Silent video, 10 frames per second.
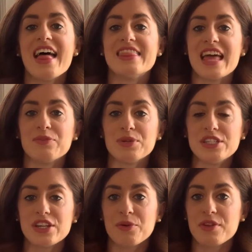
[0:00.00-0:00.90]
Then we
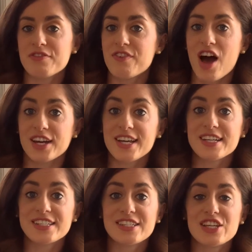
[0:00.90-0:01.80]
start with
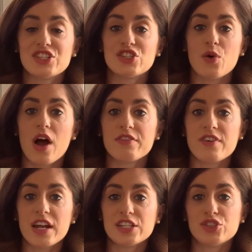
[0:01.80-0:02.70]
phonics. So our
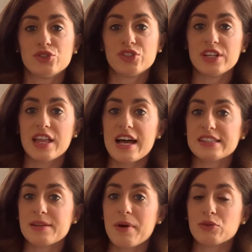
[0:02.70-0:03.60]
phonics usually
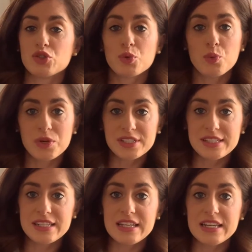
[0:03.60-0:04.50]
lasts about
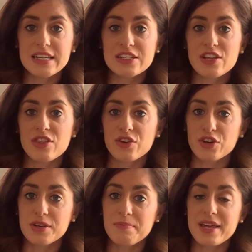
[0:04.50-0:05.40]
20 to
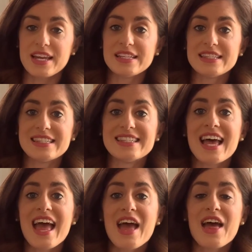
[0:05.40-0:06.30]
30 minutes.
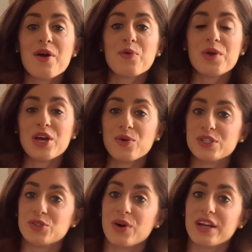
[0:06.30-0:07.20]
We go
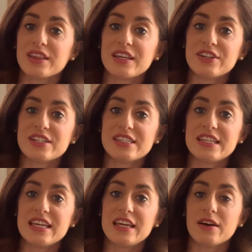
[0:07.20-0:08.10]
into our
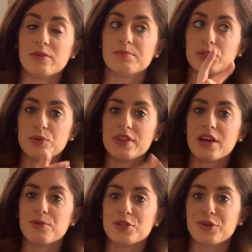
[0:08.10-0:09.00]
literacy. Between
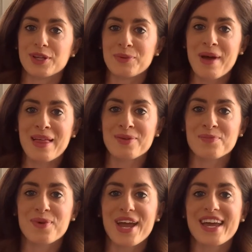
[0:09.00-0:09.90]
there we do a little
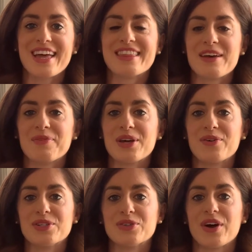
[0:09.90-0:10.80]
bathroom break. Then we
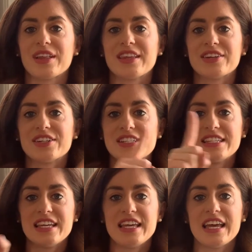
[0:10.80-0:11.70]
go into our
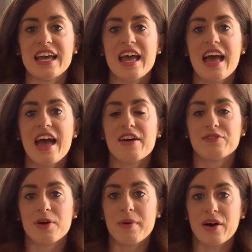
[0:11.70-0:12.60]
literacy
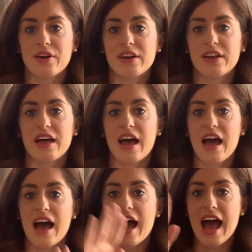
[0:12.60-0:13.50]
for about
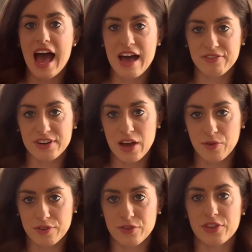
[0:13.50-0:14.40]
a half an
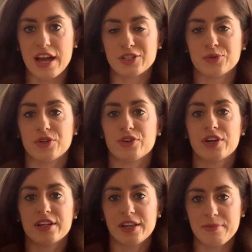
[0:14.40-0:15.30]
hour for the actual
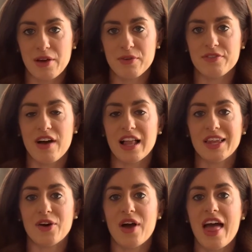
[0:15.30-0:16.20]
curriculum that we
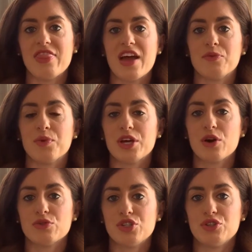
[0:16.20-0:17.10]
follow, and then we
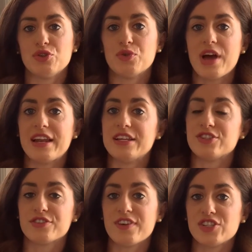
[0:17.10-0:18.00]
go to an
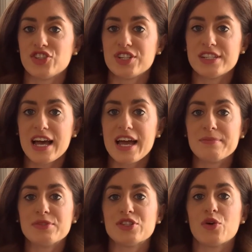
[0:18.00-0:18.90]
intervention
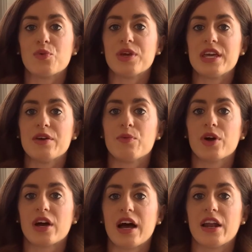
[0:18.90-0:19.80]
time, so we
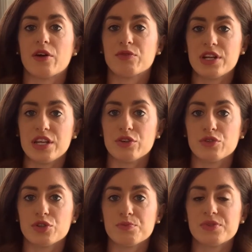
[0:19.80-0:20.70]
work on our reading
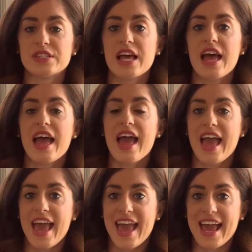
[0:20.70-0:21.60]
groups
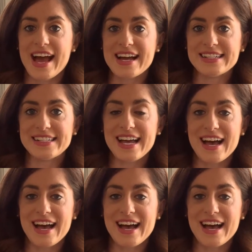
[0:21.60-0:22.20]
and